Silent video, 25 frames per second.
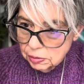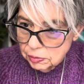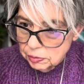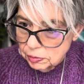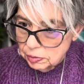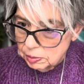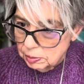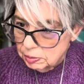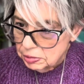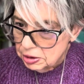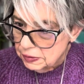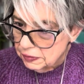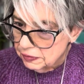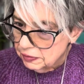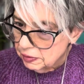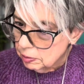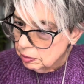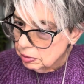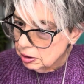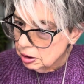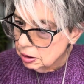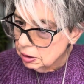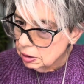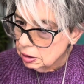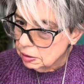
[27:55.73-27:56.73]
One piece up
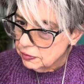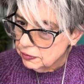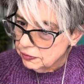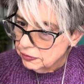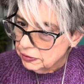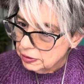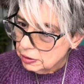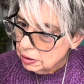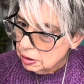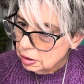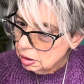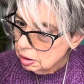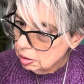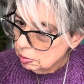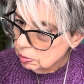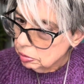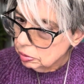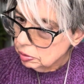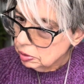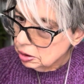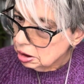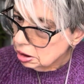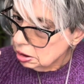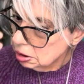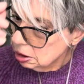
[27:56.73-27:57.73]
here sticking up.
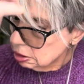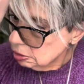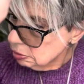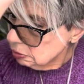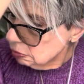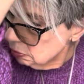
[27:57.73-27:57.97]
Hang on.